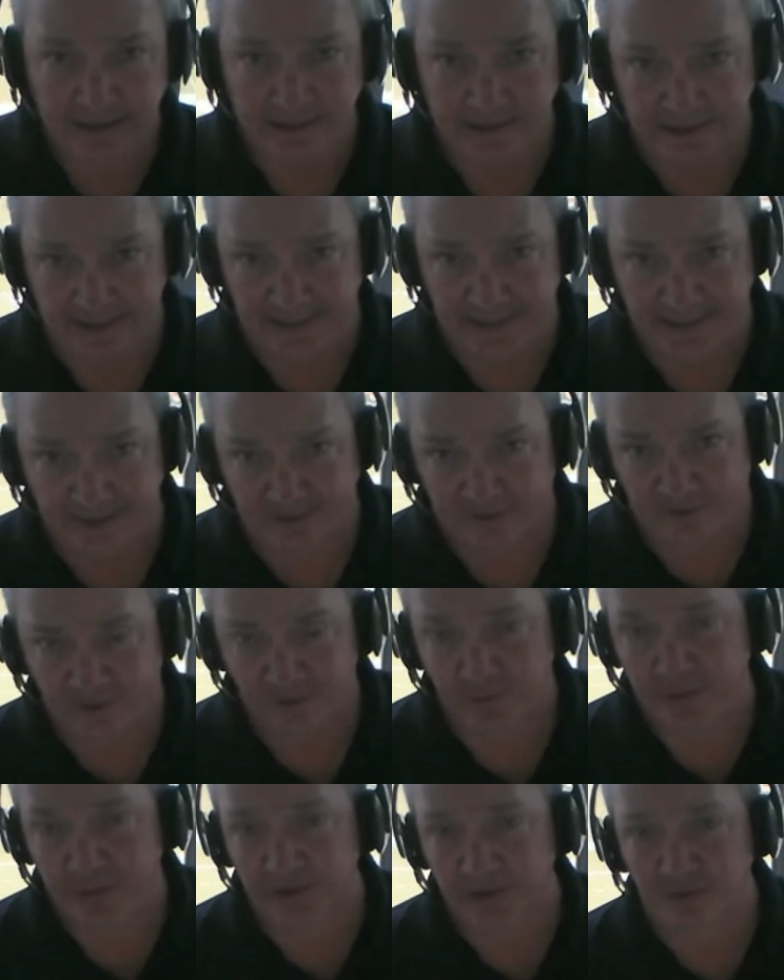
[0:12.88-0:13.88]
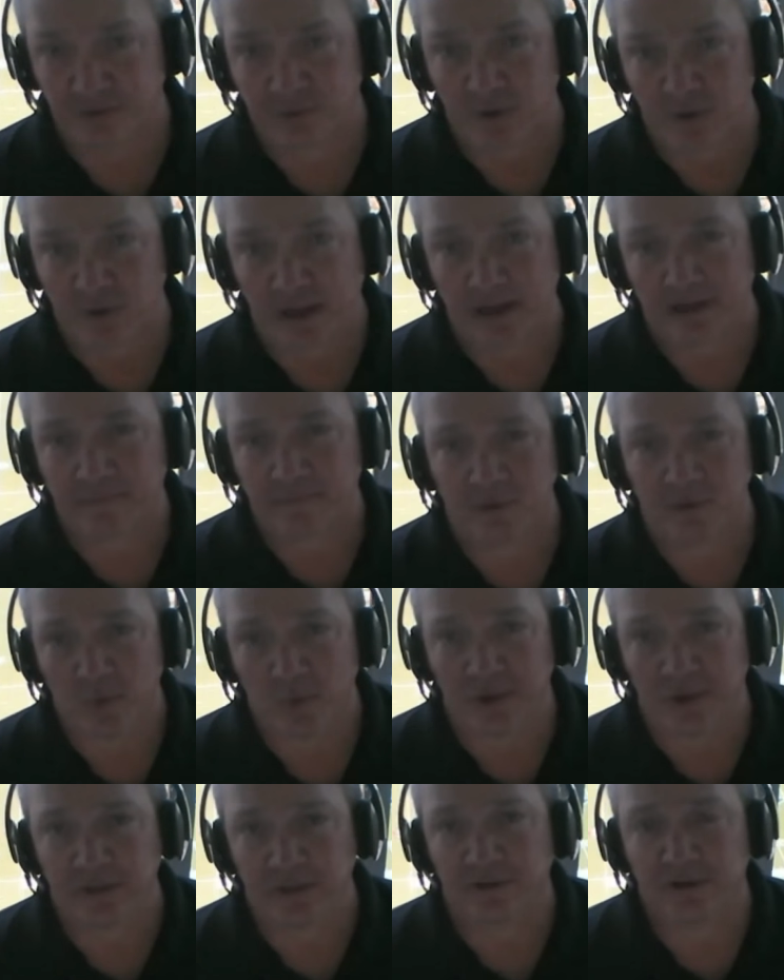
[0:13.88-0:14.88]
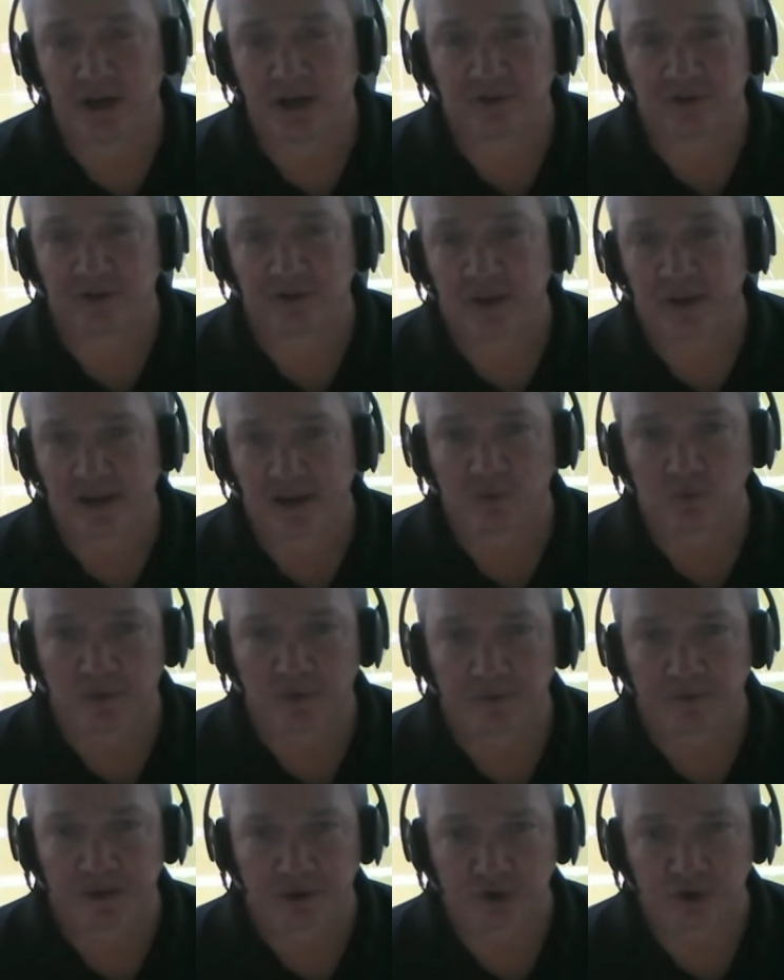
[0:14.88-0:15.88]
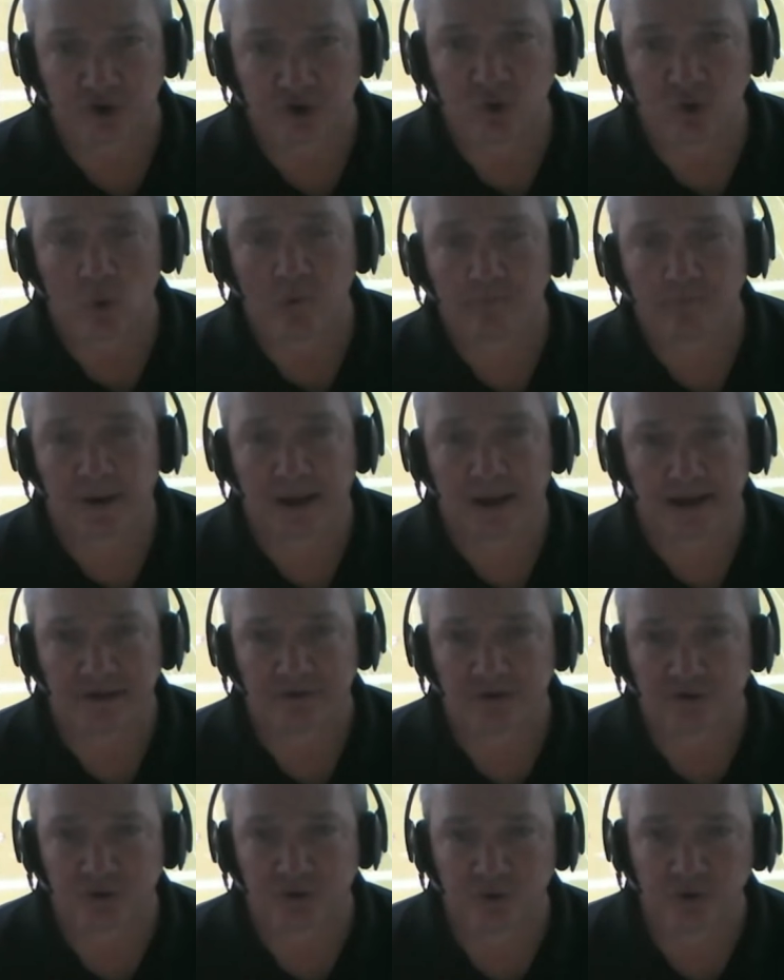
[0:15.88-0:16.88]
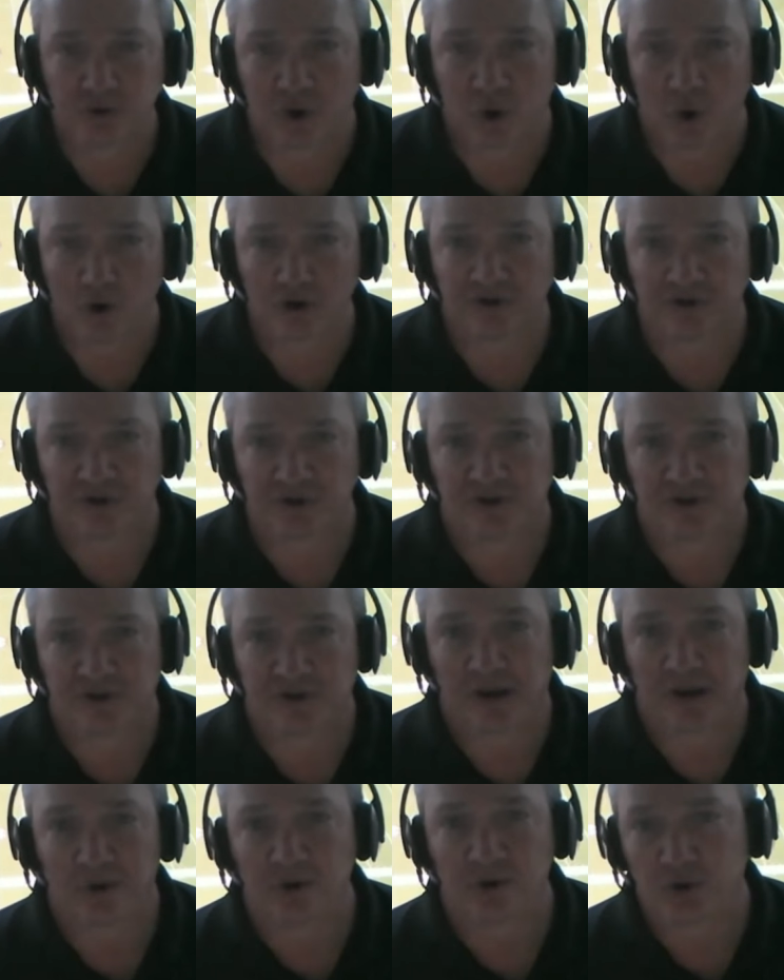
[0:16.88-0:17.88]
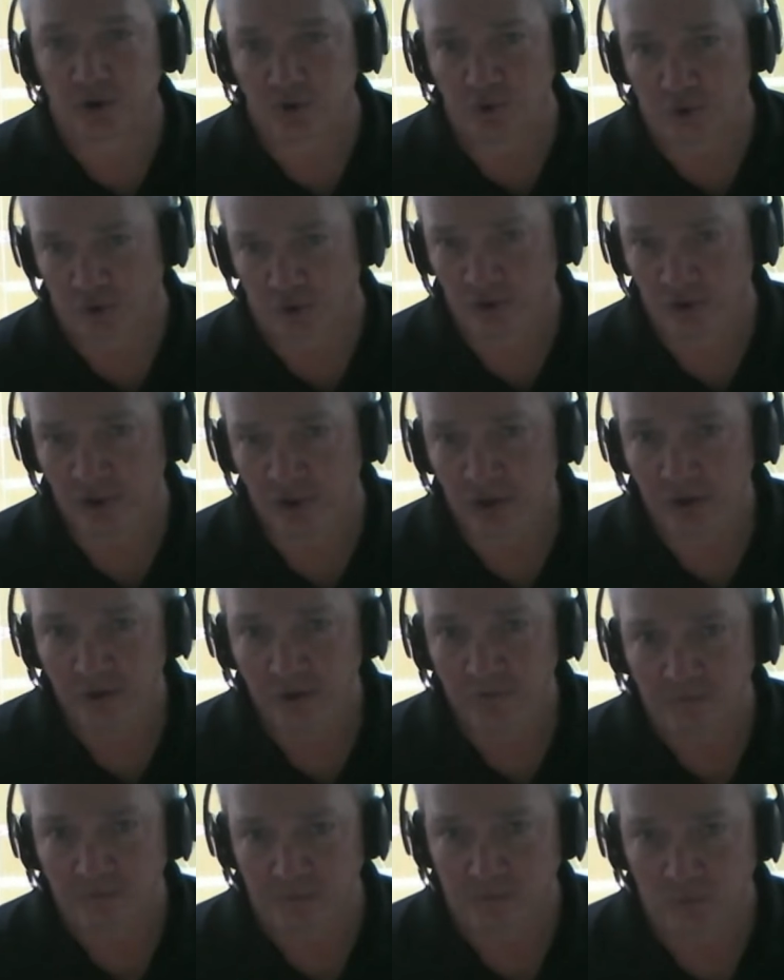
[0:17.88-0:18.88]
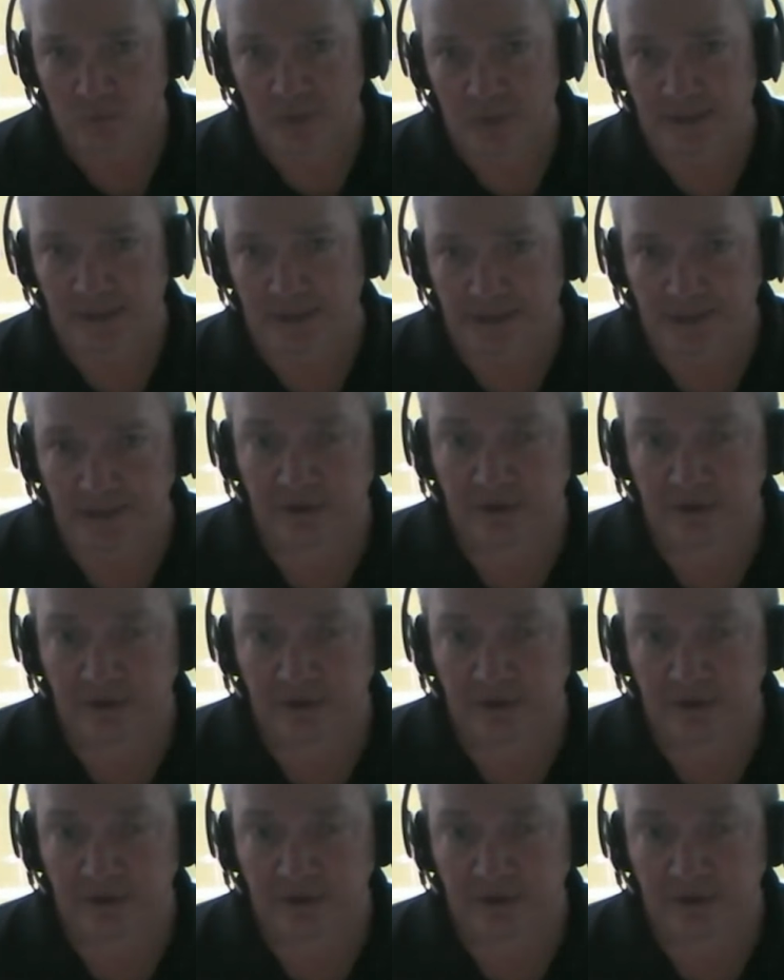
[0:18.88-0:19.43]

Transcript: leading a 2-minute drive to the winning touchdown with a short pass, 2 yards to Terry Guger for the winning